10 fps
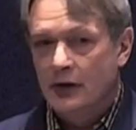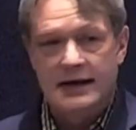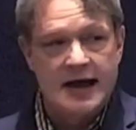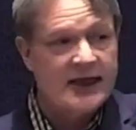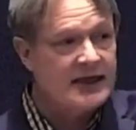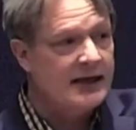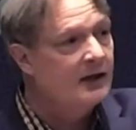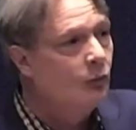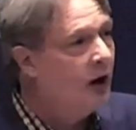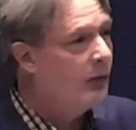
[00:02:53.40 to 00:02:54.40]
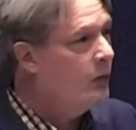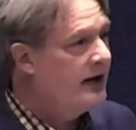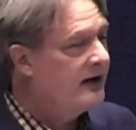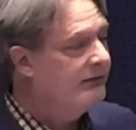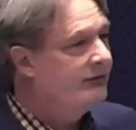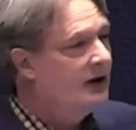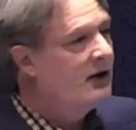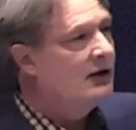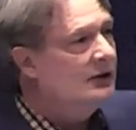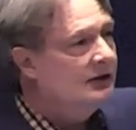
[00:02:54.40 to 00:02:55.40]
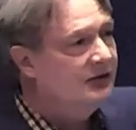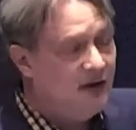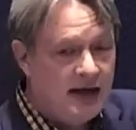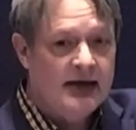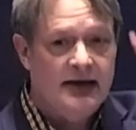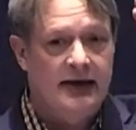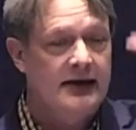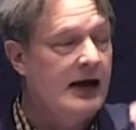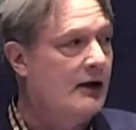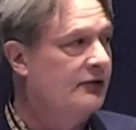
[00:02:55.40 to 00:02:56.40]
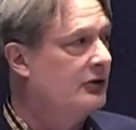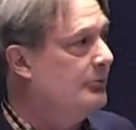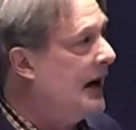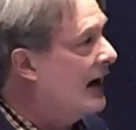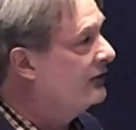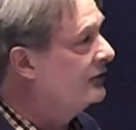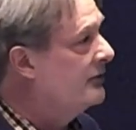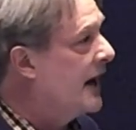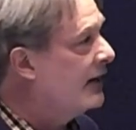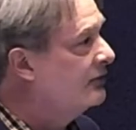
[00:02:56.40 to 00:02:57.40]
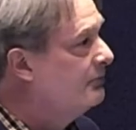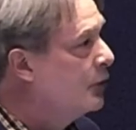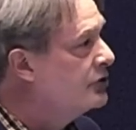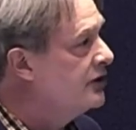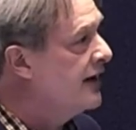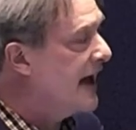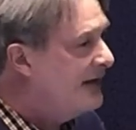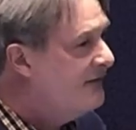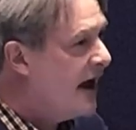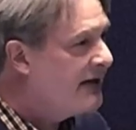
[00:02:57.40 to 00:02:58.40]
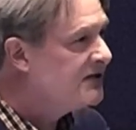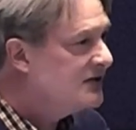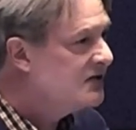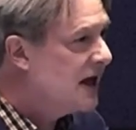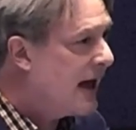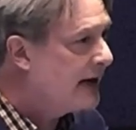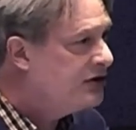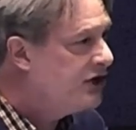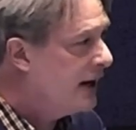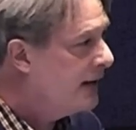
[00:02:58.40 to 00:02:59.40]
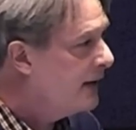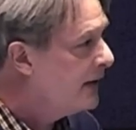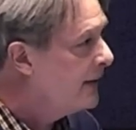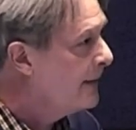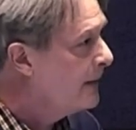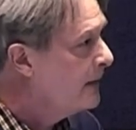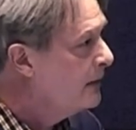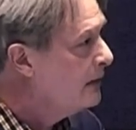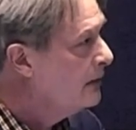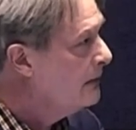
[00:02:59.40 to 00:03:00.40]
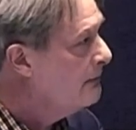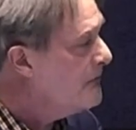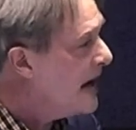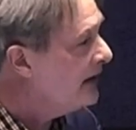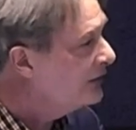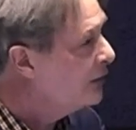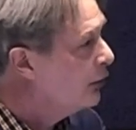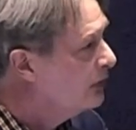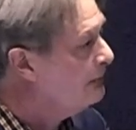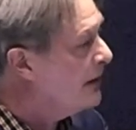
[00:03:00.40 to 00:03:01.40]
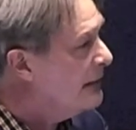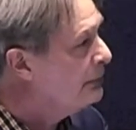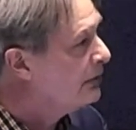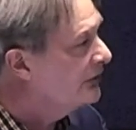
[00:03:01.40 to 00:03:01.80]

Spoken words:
Nothing in what we have seen in Councillor Pasternak's motion advances that agenda, makes those people